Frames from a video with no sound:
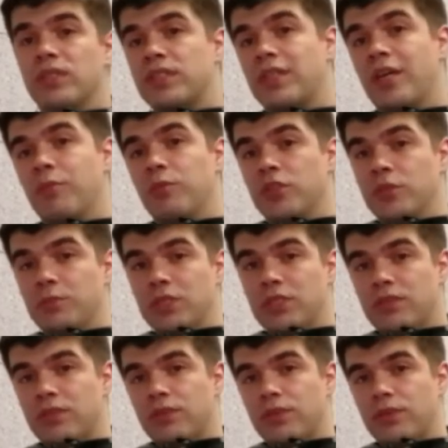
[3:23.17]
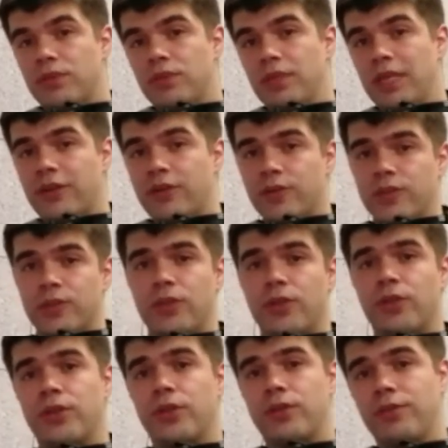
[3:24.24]
come a little bit
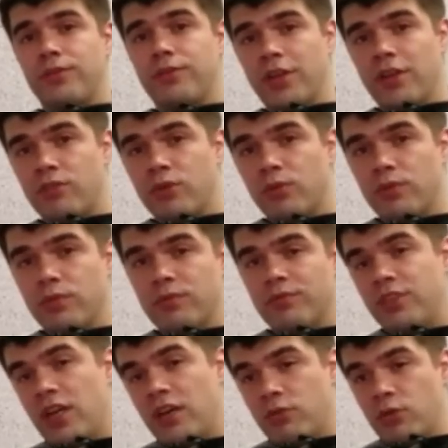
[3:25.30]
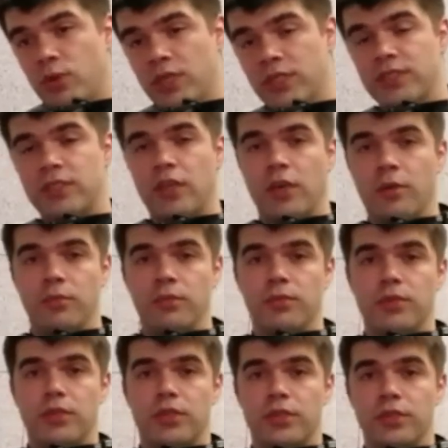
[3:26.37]
earlier, the other ones come
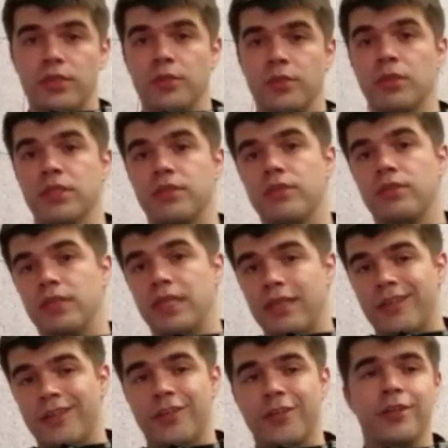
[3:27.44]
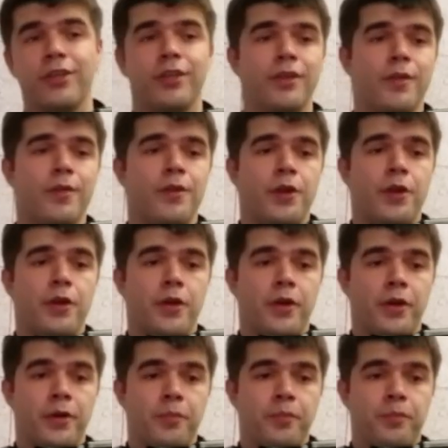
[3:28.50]
a little bit later.
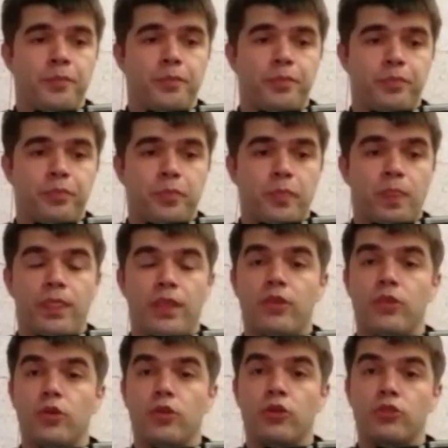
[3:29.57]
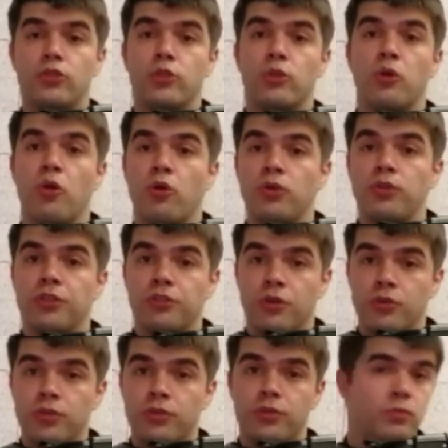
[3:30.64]
You could also hold a
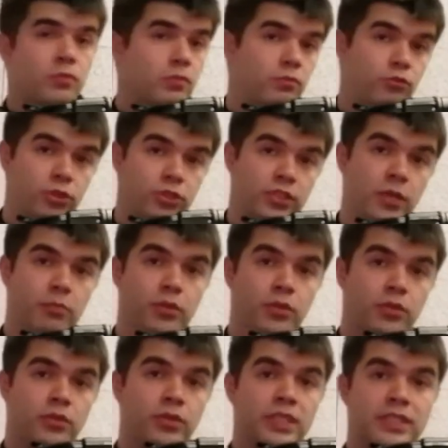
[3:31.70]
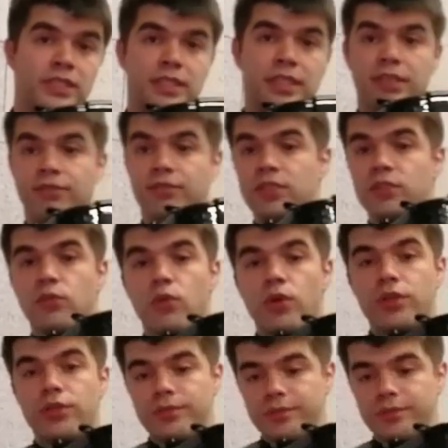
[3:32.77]
note. For example, let's take this chord